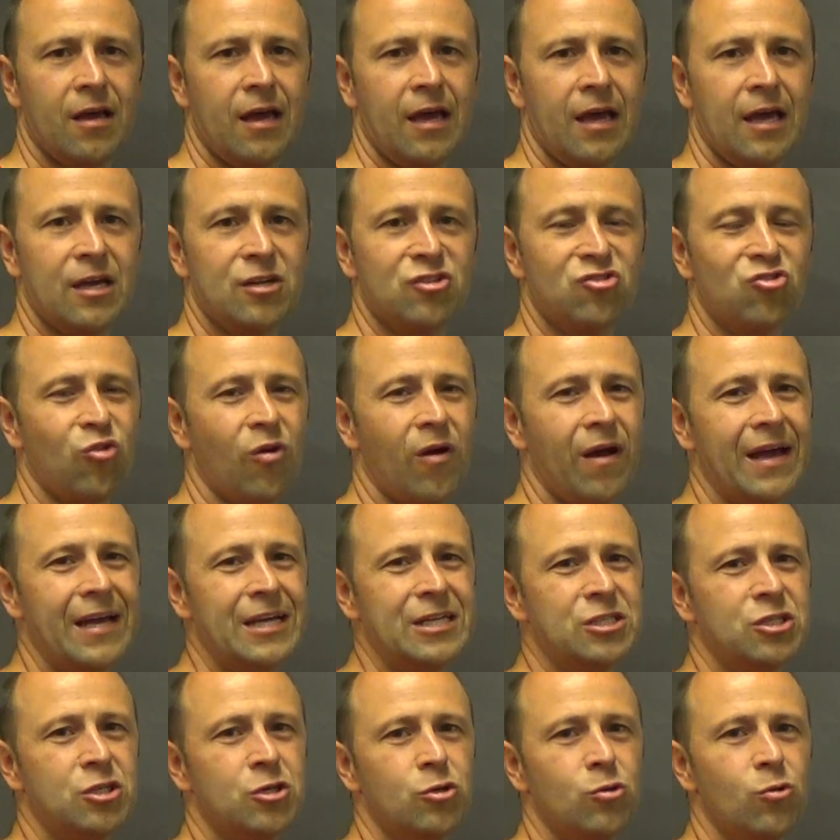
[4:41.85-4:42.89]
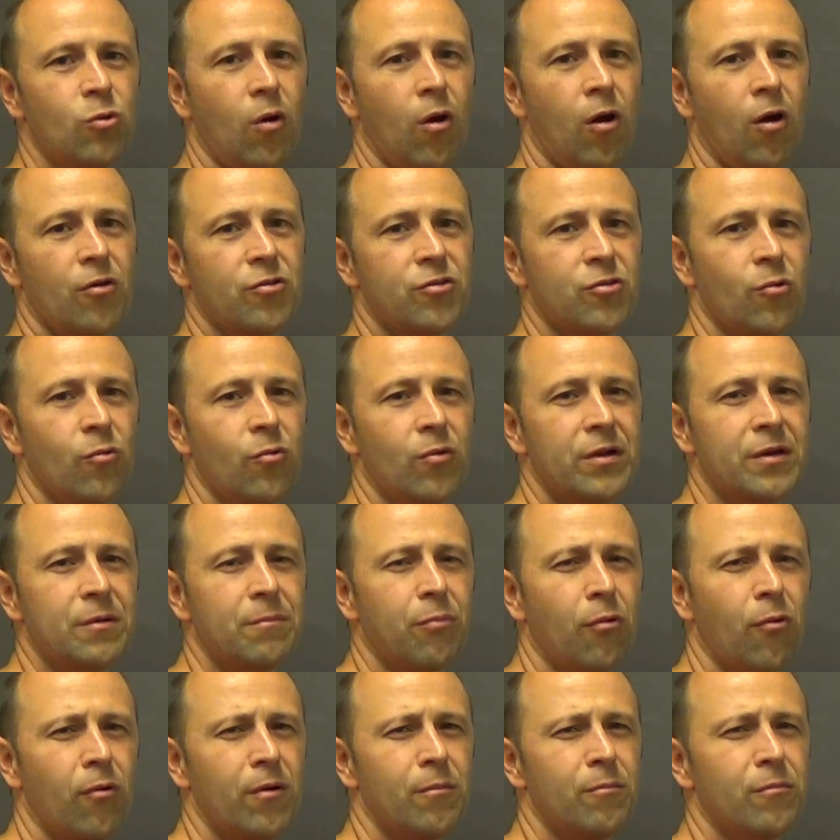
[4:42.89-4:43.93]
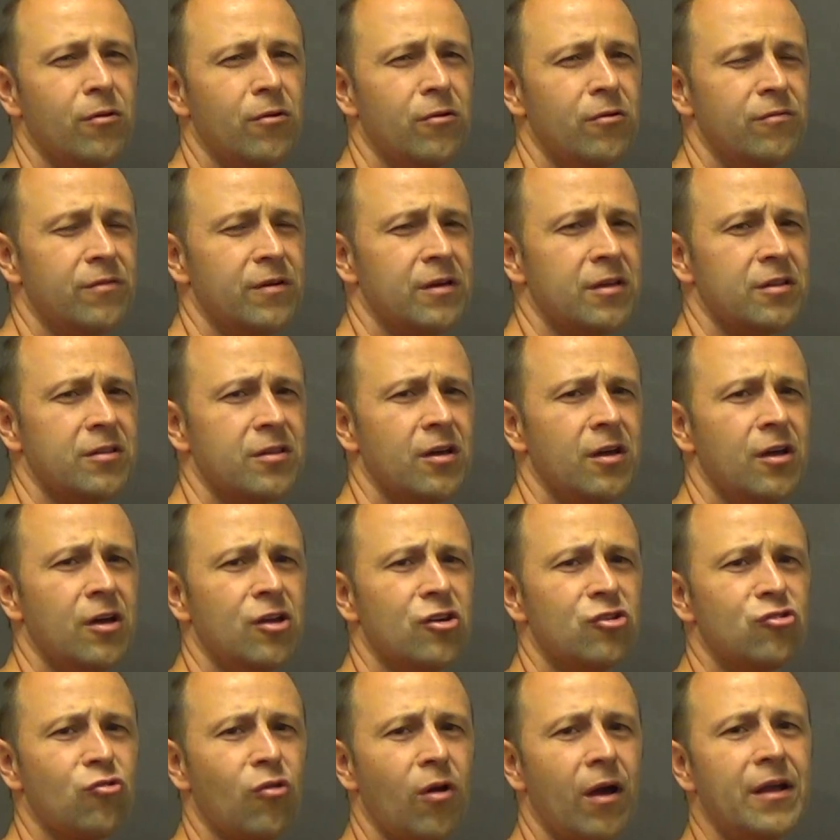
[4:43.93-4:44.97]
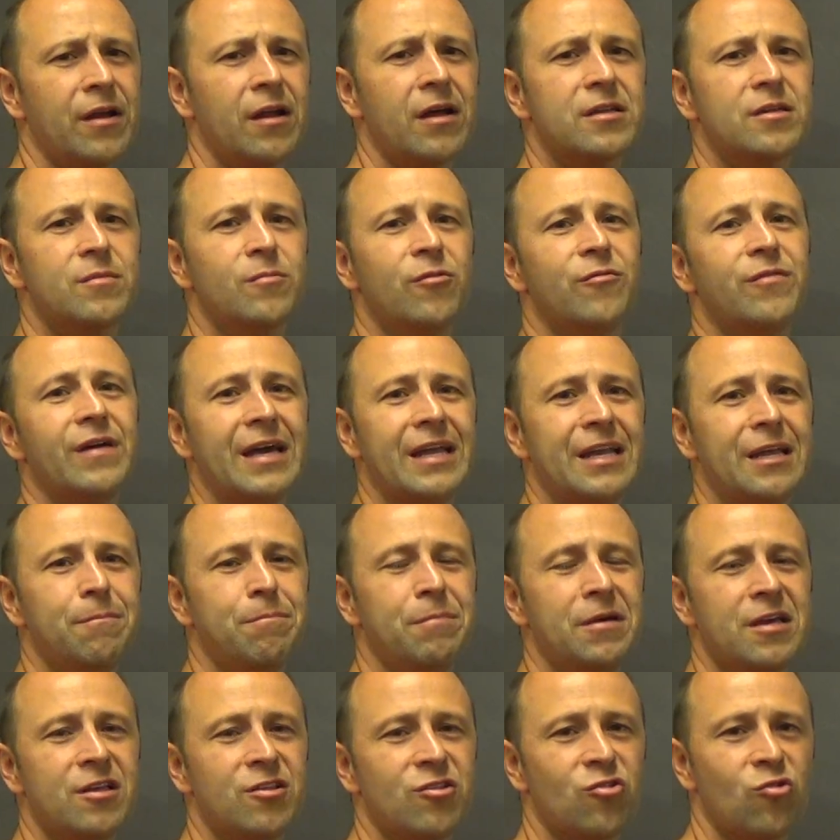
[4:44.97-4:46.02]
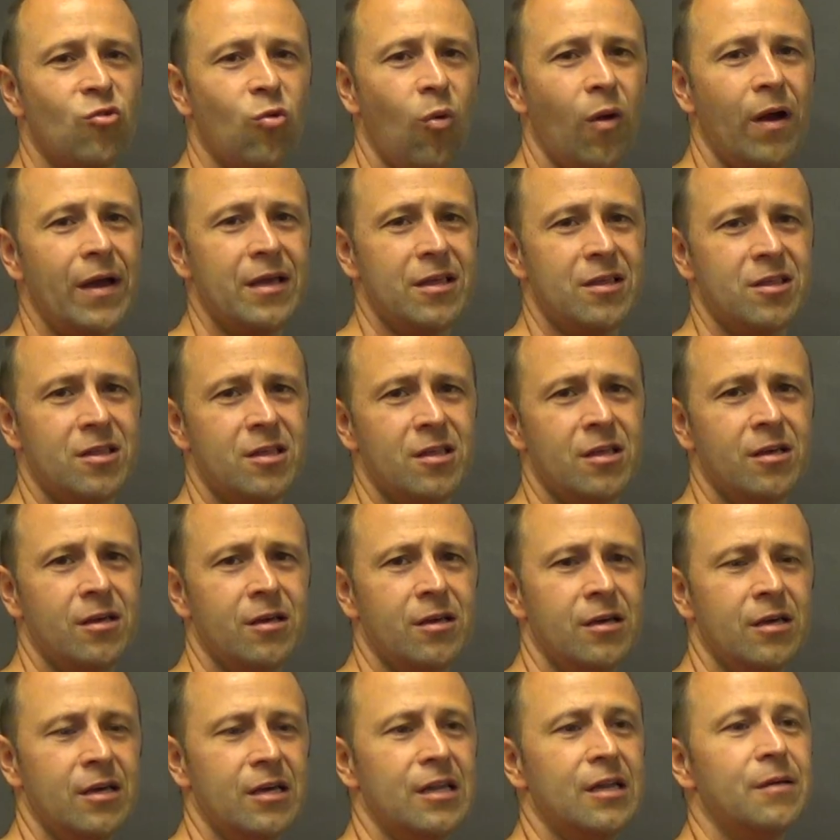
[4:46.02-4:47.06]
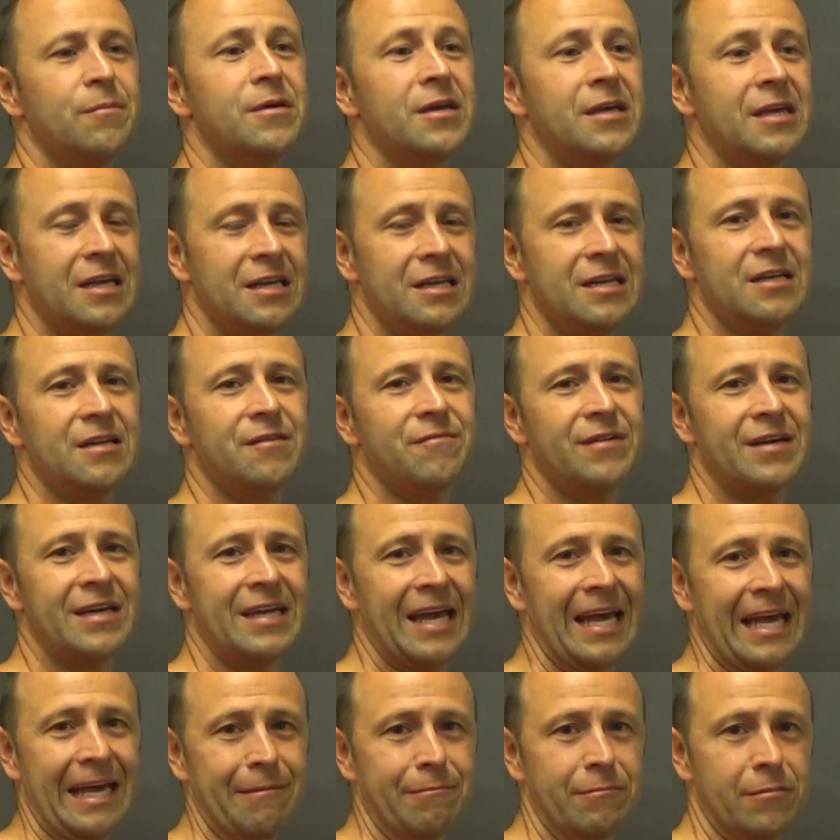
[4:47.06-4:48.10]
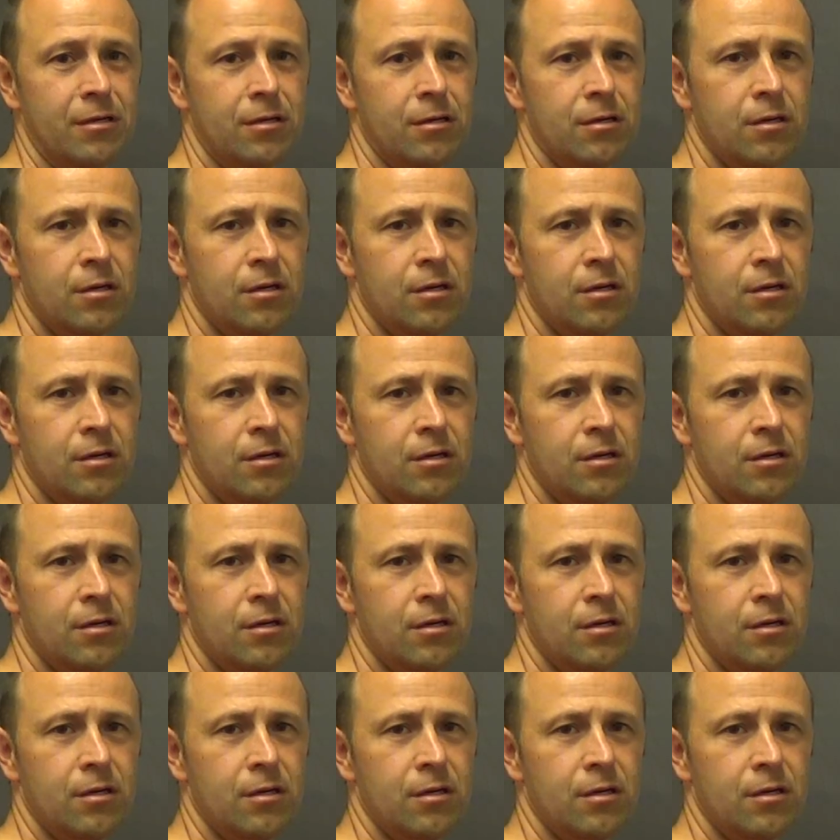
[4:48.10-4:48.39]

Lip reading: And try to also, one important move is, try not to move any piece twice in the beginning of a game,